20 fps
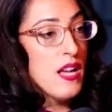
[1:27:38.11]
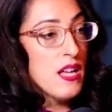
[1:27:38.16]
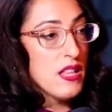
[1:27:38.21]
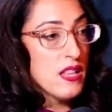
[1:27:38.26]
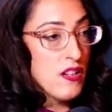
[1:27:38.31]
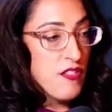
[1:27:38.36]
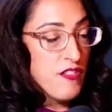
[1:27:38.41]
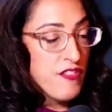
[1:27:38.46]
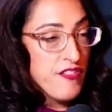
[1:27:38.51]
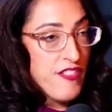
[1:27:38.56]

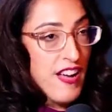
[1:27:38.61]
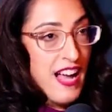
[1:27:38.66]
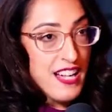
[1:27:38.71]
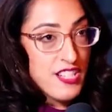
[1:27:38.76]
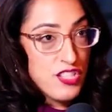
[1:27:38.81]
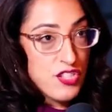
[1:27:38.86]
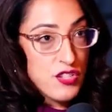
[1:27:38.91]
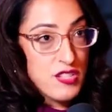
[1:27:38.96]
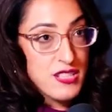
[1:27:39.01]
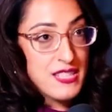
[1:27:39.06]
the
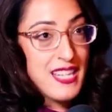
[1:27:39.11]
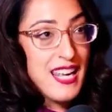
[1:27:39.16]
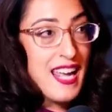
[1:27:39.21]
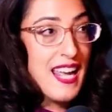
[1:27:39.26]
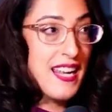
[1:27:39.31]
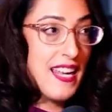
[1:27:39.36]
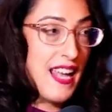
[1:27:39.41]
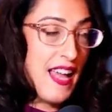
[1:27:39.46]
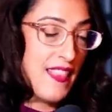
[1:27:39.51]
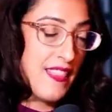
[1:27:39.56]
vaginal
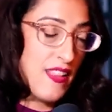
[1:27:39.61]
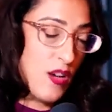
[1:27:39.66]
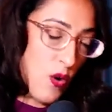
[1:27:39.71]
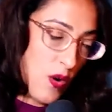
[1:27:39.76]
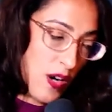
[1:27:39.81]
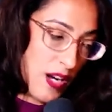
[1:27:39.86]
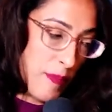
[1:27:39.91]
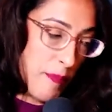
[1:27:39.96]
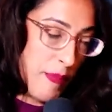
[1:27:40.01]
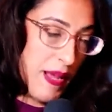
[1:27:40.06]
skin and the
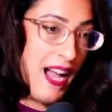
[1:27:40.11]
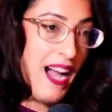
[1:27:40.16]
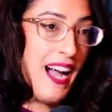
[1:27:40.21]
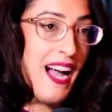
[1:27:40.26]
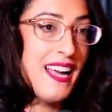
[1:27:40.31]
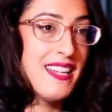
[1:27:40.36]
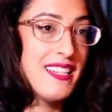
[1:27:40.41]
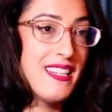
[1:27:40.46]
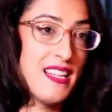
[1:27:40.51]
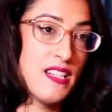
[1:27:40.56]
organ
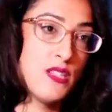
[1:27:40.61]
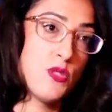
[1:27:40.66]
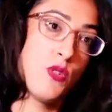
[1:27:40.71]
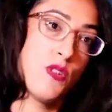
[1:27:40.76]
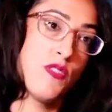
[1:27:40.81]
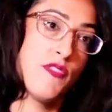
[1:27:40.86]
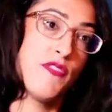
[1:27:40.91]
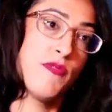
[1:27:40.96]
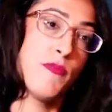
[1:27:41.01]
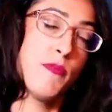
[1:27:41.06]
behind it is sort
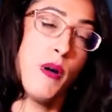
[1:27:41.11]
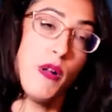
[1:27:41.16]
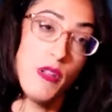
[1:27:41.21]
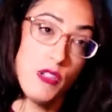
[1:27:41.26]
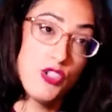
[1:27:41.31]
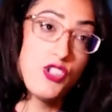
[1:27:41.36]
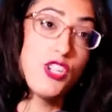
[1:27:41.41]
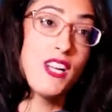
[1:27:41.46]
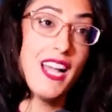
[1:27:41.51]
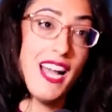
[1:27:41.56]
of
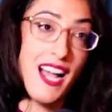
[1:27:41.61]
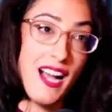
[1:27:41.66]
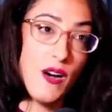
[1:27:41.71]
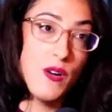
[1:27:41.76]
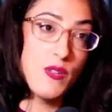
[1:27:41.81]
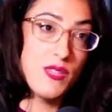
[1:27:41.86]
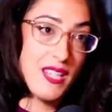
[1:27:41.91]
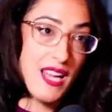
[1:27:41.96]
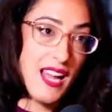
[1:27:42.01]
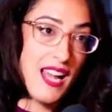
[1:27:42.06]
bulging
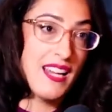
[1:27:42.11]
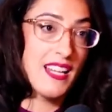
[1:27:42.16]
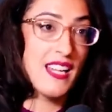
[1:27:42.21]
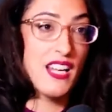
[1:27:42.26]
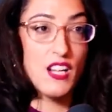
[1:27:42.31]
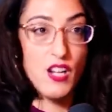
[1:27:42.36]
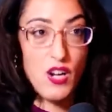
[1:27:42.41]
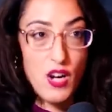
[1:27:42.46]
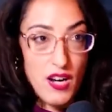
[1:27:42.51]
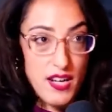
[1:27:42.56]
out and
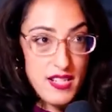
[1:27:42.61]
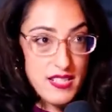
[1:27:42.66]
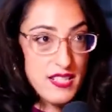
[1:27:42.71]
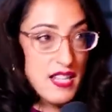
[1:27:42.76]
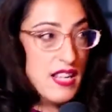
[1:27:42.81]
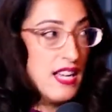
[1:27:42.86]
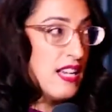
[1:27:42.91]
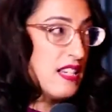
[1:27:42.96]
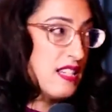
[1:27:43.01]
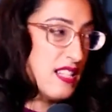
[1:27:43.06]
can cause
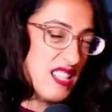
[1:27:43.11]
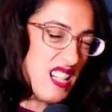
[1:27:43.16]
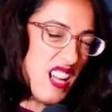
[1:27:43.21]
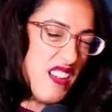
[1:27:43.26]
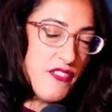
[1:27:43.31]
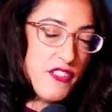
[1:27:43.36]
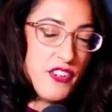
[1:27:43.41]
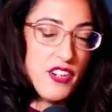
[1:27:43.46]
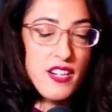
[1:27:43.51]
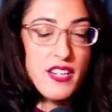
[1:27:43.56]
discomfort
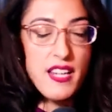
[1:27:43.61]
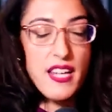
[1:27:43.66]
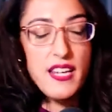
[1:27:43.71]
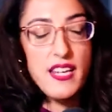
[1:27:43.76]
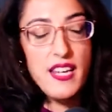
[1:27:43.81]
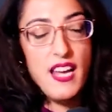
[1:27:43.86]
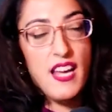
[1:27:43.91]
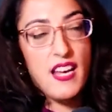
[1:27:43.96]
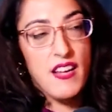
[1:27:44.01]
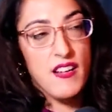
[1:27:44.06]

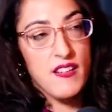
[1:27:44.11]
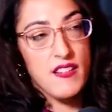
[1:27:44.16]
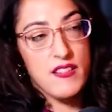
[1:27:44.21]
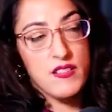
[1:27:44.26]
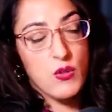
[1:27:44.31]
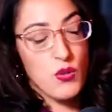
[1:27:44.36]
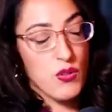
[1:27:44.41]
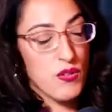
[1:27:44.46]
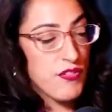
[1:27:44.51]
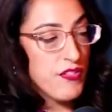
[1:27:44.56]
and
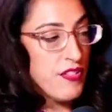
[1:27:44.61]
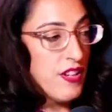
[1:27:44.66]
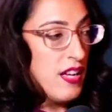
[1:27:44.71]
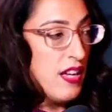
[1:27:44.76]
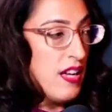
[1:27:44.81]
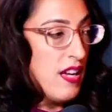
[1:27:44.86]
sort of